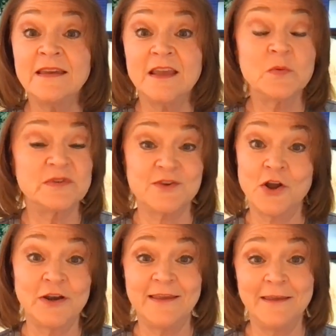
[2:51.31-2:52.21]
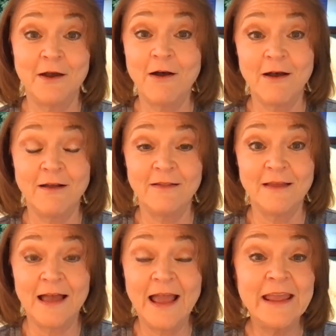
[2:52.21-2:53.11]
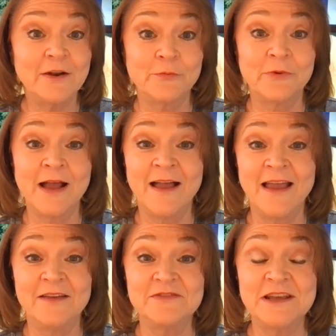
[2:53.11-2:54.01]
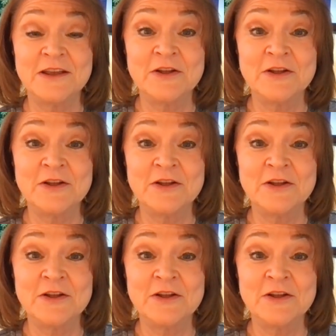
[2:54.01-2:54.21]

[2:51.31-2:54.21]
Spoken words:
it was Carnegie Hall. I had arrived.